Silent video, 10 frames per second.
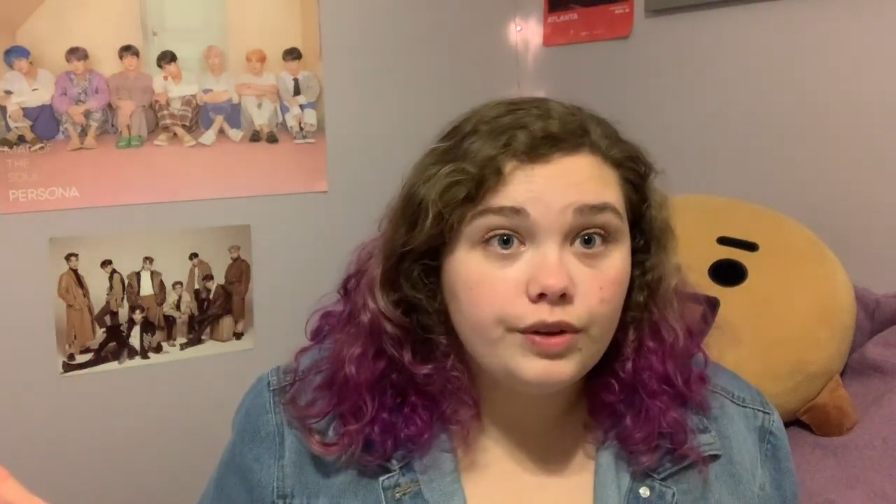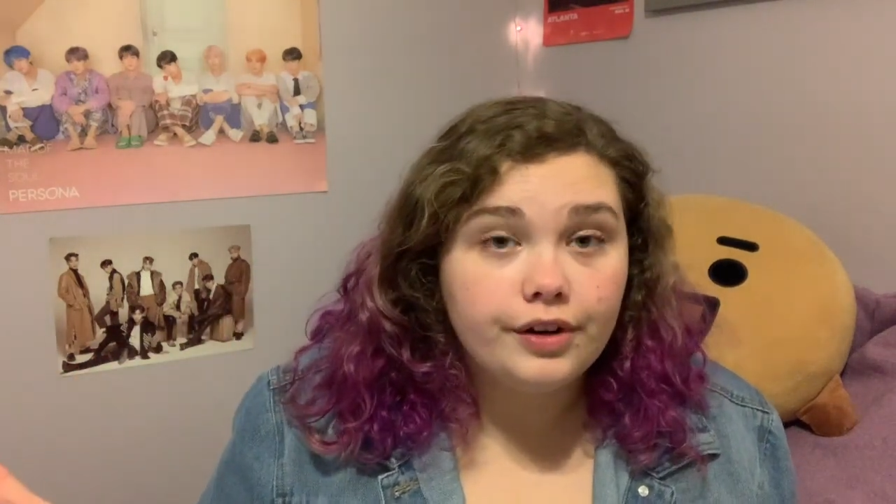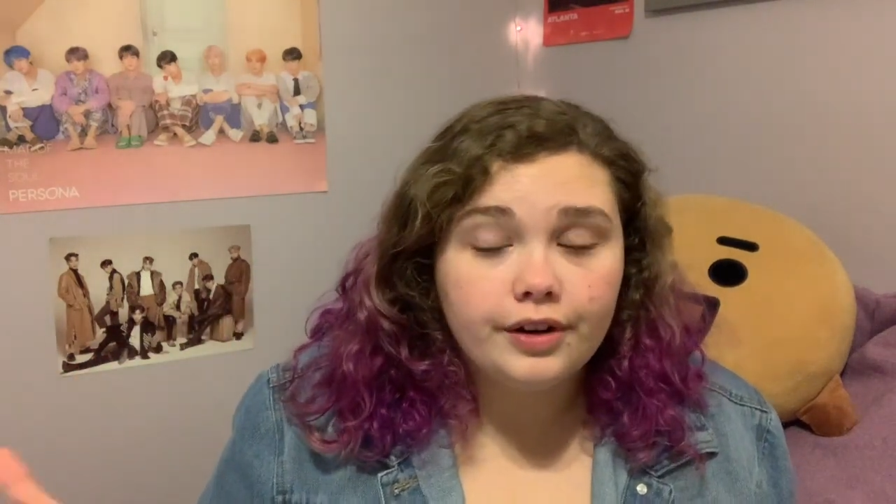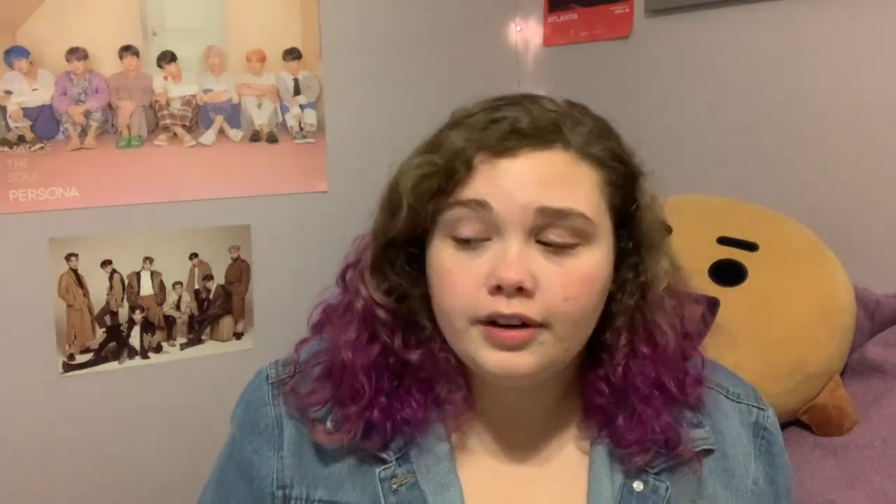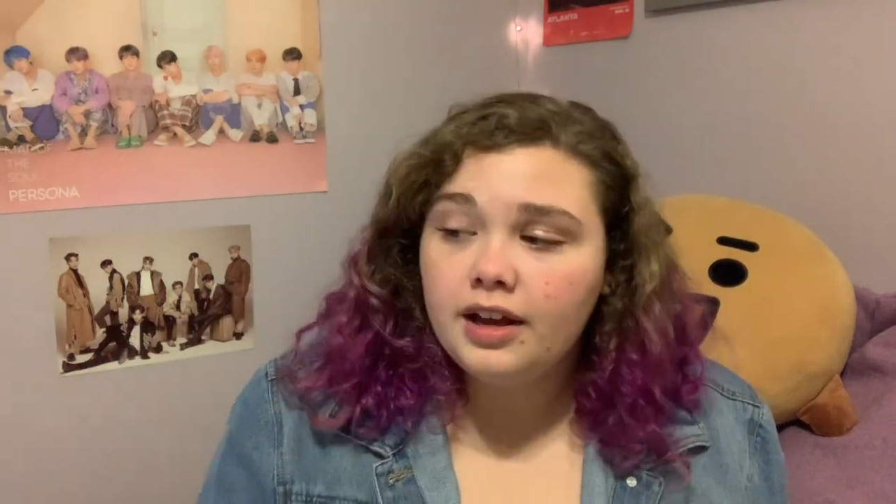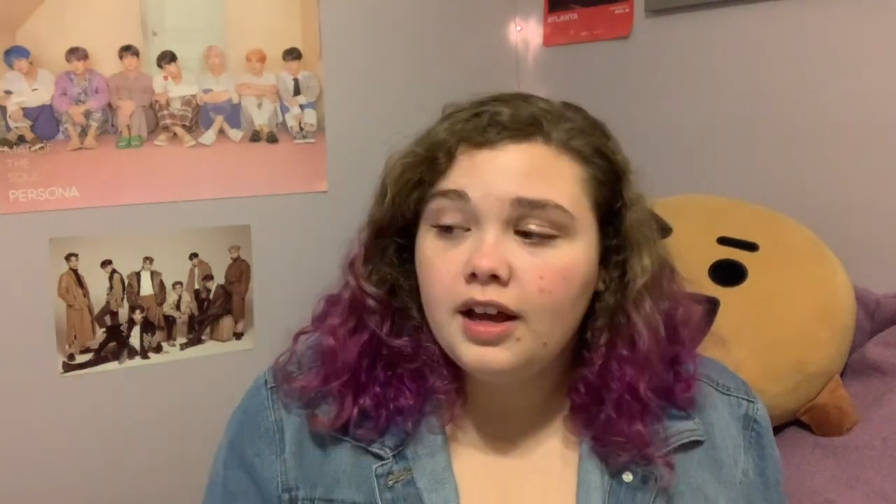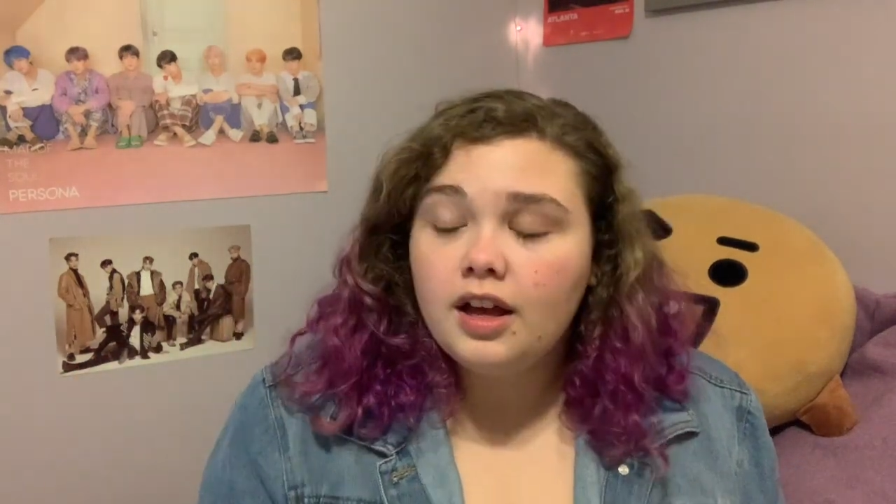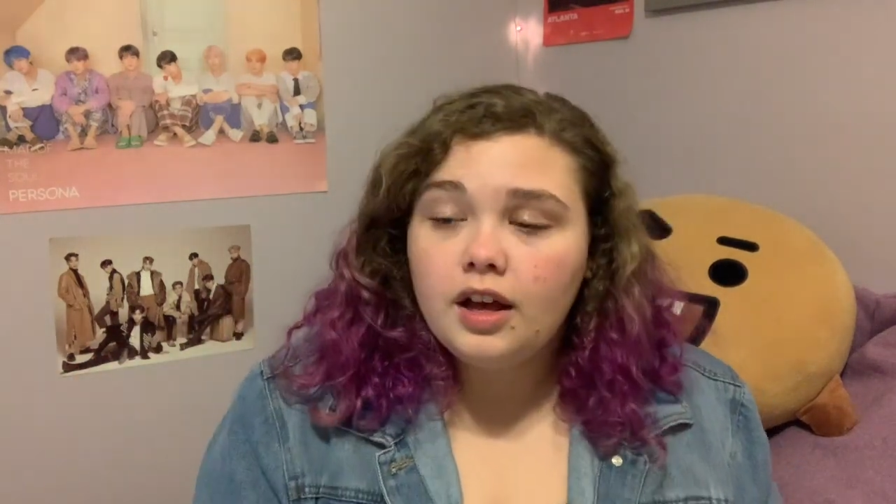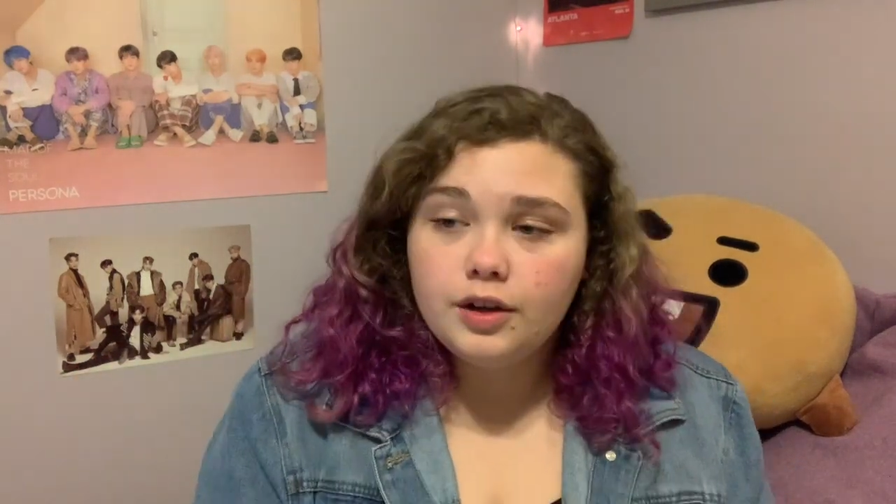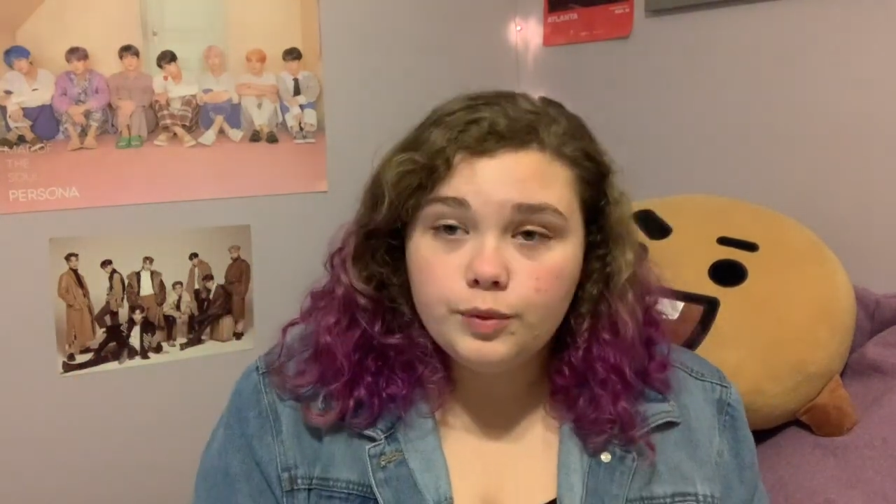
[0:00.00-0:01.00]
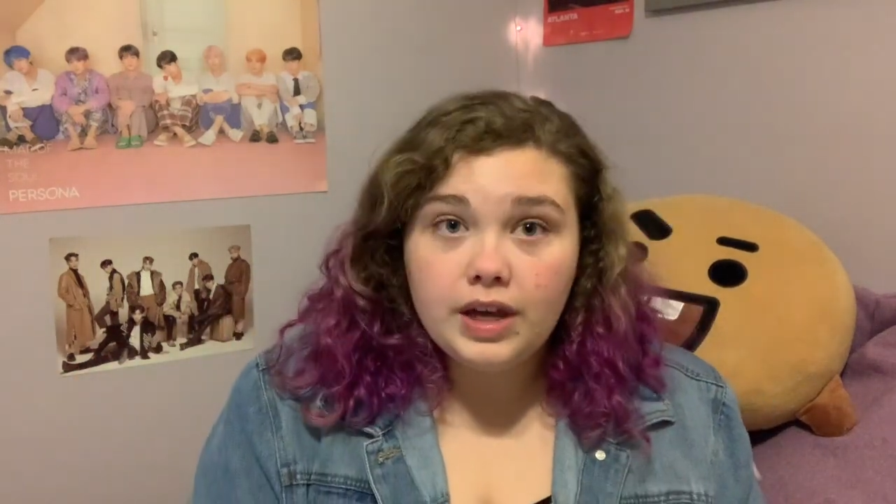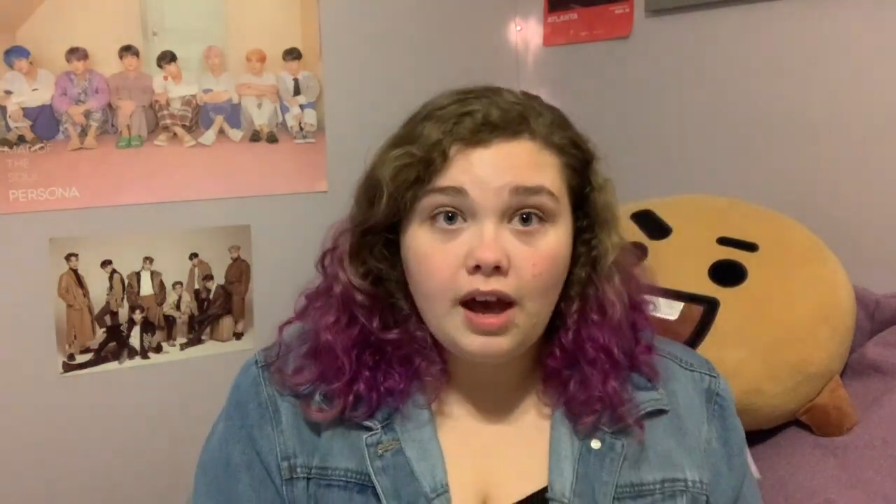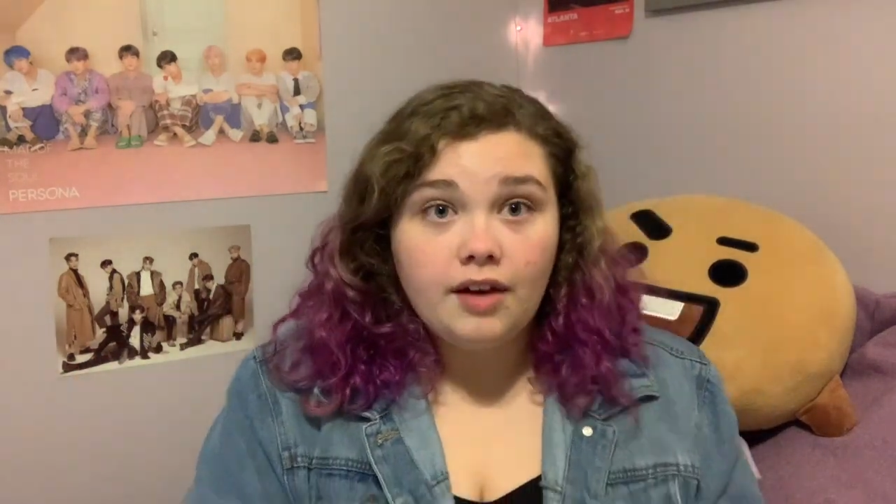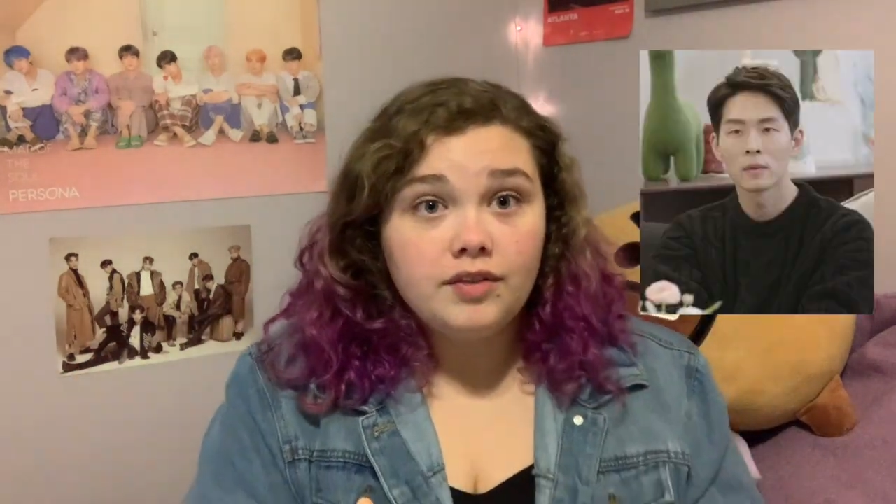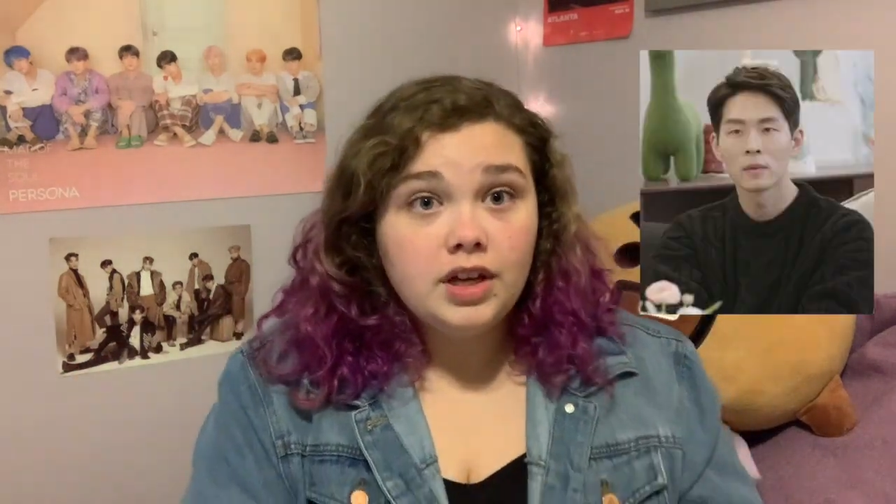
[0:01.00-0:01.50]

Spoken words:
her. We have